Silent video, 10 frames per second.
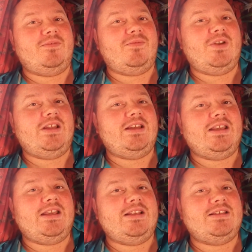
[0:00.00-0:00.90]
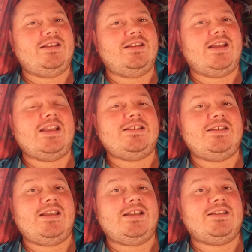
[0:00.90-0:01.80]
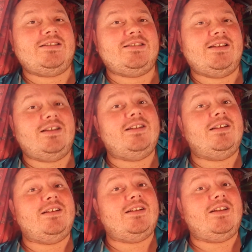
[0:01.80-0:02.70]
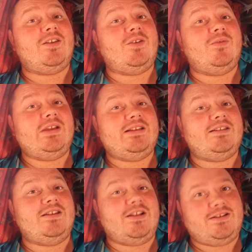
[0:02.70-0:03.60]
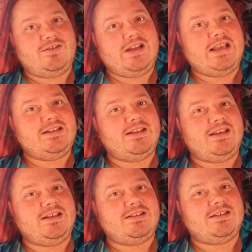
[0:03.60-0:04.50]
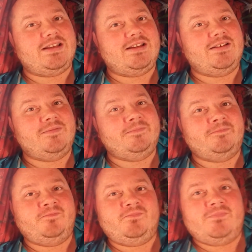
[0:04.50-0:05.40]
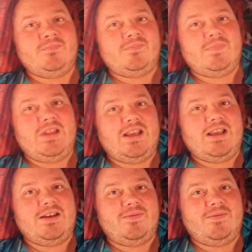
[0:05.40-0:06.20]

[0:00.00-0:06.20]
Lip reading: funny things and the nice things, along with the not so nice things. And yeah, the